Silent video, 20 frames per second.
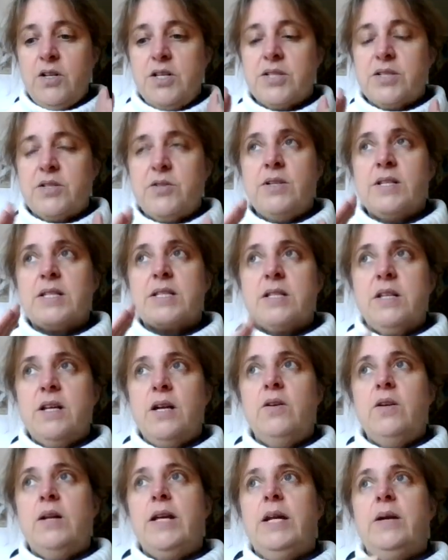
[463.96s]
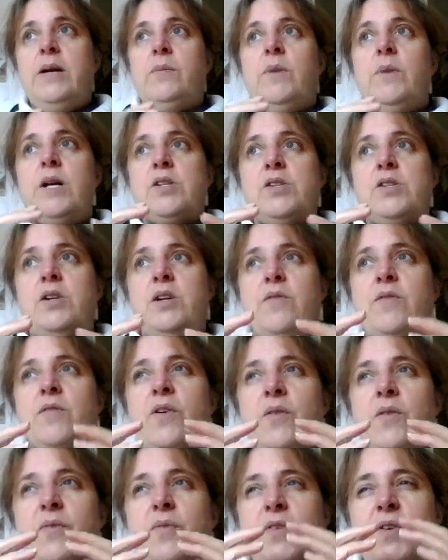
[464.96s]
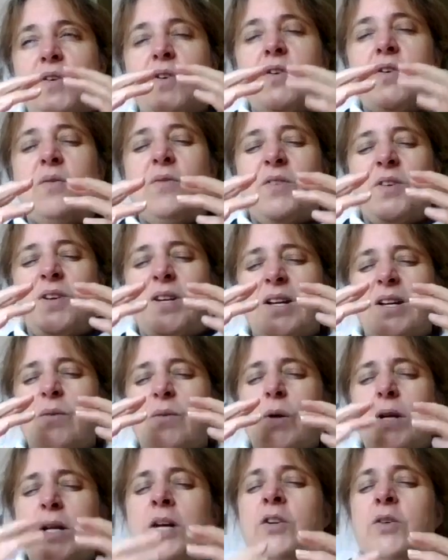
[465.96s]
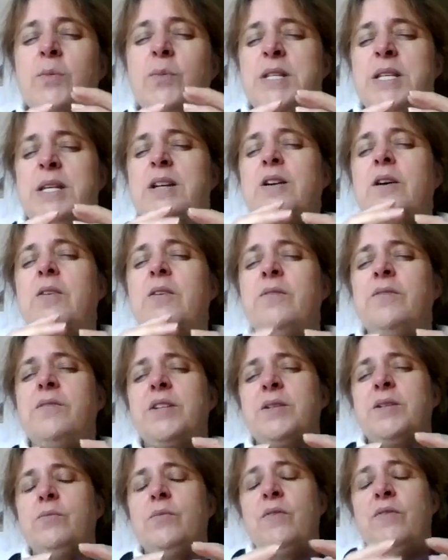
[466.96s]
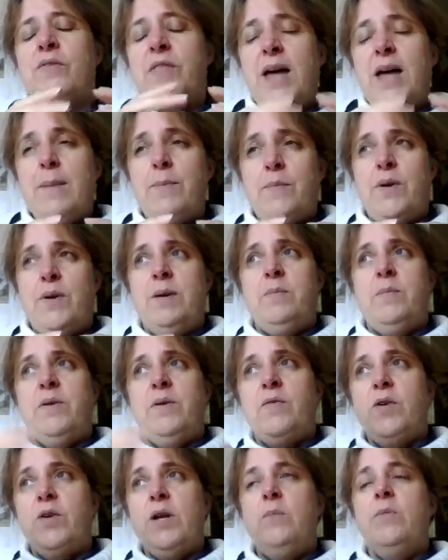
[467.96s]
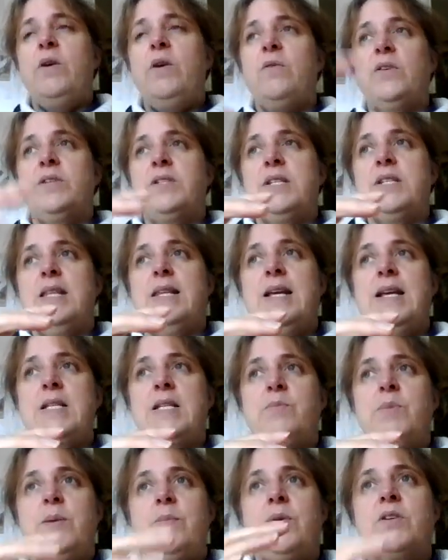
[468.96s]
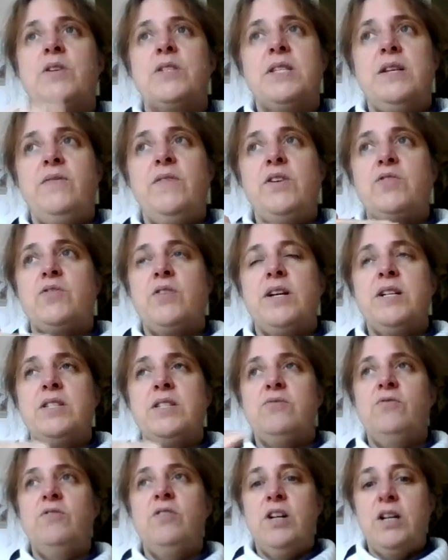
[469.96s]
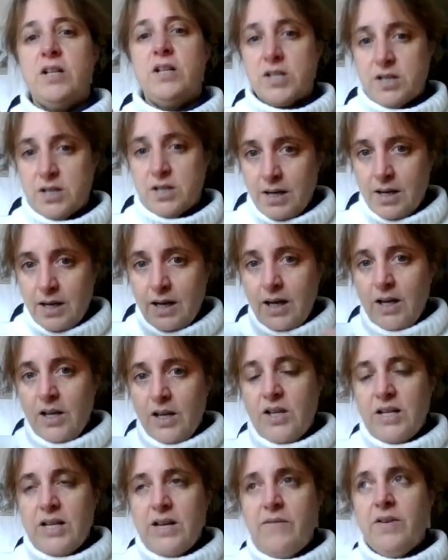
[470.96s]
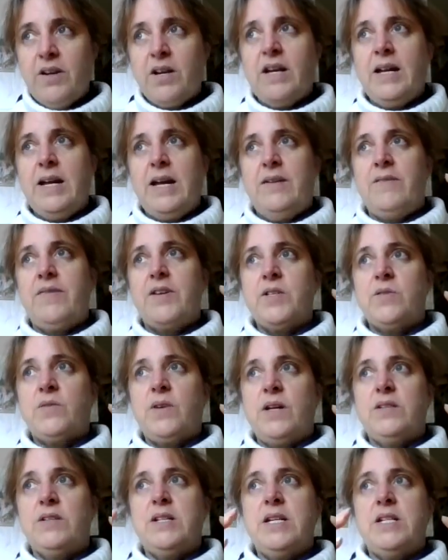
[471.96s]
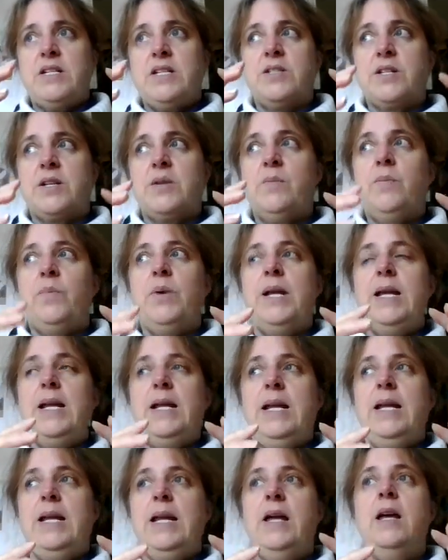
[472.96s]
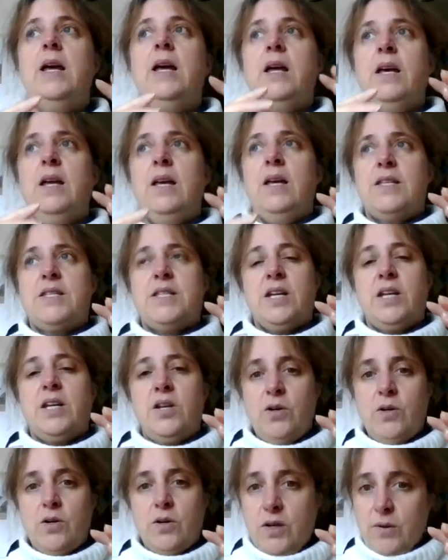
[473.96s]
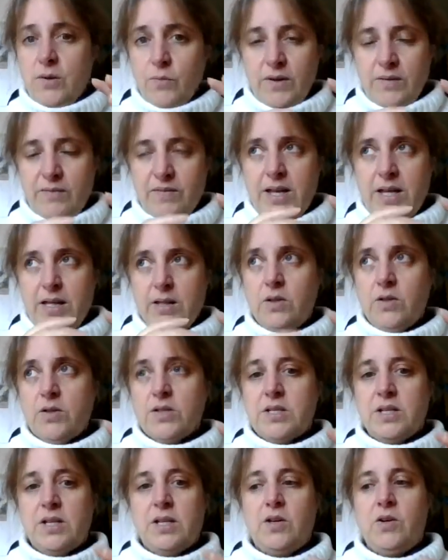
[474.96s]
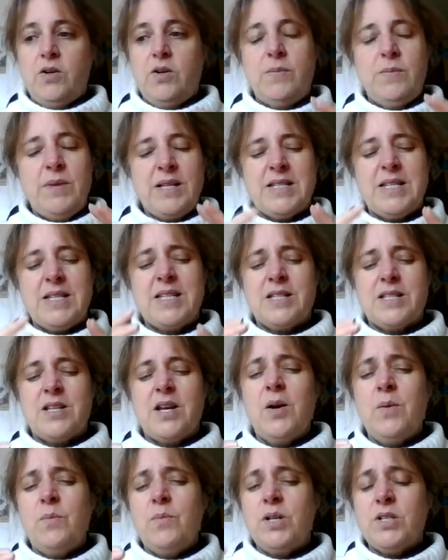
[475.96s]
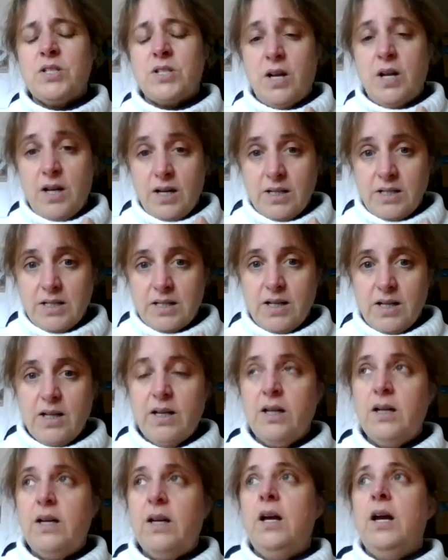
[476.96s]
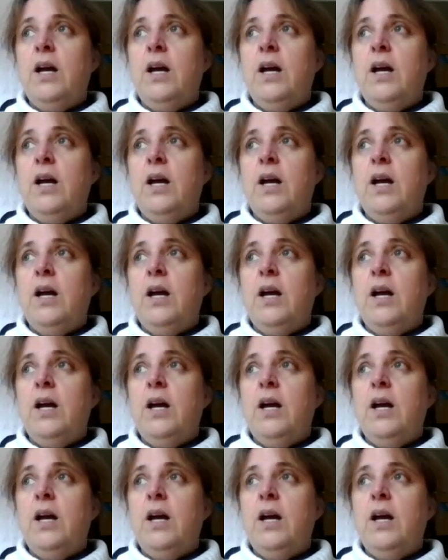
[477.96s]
just do it slowly and make sure you're 100% confident with that bit before you move on to the next bit. Because if you try to rush, you're never going to have those foundations completely secure. And if they're not secure, it makes it so much harder